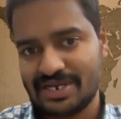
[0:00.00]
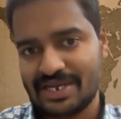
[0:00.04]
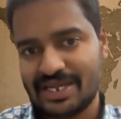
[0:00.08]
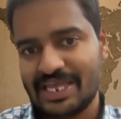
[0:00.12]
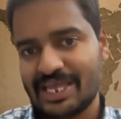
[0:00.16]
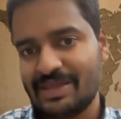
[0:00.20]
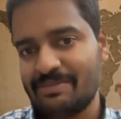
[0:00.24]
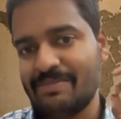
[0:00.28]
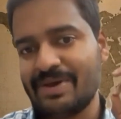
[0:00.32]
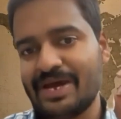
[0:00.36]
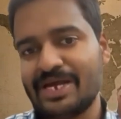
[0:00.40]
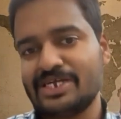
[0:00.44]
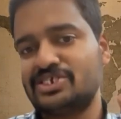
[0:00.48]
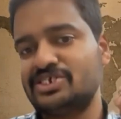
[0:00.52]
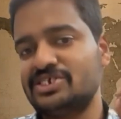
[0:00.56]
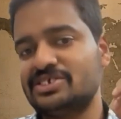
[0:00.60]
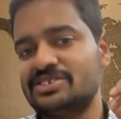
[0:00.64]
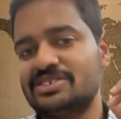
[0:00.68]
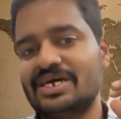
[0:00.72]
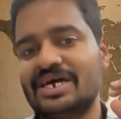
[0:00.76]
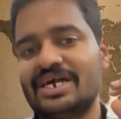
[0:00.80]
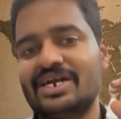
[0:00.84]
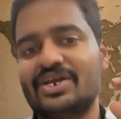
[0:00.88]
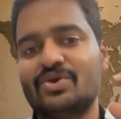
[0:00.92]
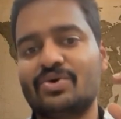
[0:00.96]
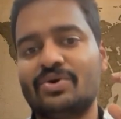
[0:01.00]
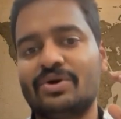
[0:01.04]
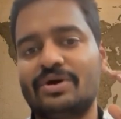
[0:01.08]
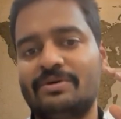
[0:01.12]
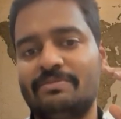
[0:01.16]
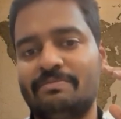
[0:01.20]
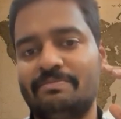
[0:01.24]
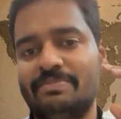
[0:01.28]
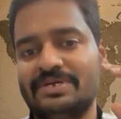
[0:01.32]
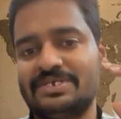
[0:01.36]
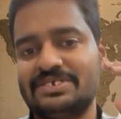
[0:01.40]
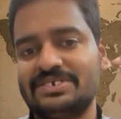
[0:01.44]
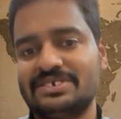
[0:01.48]
Imagine that your
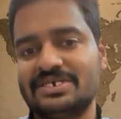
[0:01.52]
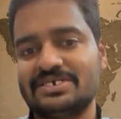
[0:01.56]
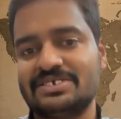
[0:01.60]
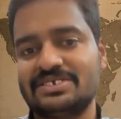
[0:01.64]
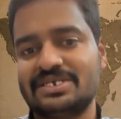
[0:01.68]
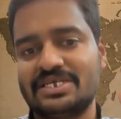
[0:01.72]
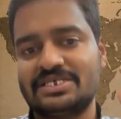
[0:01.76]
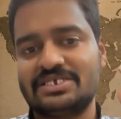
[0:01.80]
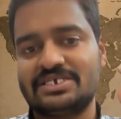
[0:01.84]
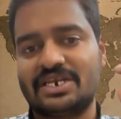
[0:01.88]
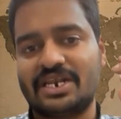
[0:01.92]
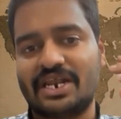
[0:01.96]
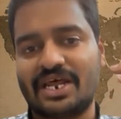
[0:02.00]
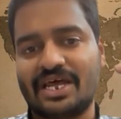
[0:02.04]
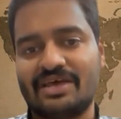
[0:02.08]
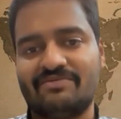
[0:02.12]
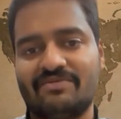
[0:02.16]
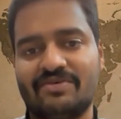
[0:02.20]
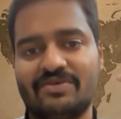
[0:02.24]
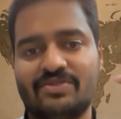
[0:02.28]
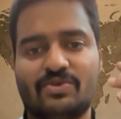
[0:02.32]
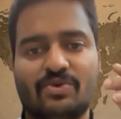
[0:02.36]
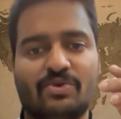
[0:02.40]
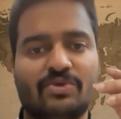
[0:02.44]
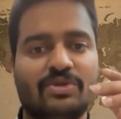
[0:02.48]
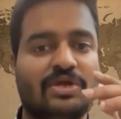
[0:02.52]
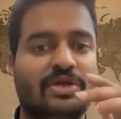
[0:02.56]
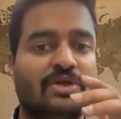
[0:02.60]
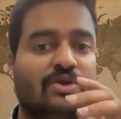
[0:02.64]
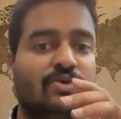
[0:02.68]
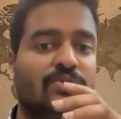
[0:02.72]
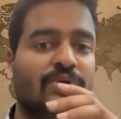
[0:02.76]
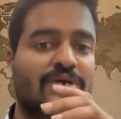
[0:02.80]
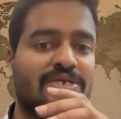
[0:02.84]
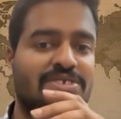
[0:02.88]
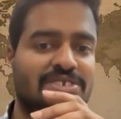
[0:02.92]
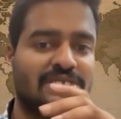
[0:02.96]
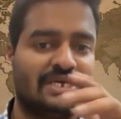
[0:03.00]
business is driving through the
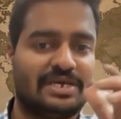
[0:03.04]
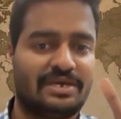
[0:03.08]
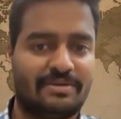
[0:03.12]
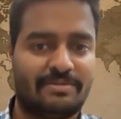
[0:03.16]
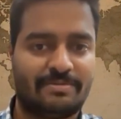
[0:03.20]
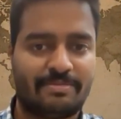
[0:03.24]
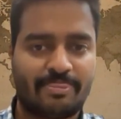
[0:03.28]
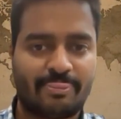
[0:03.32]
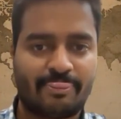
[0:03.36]
USA.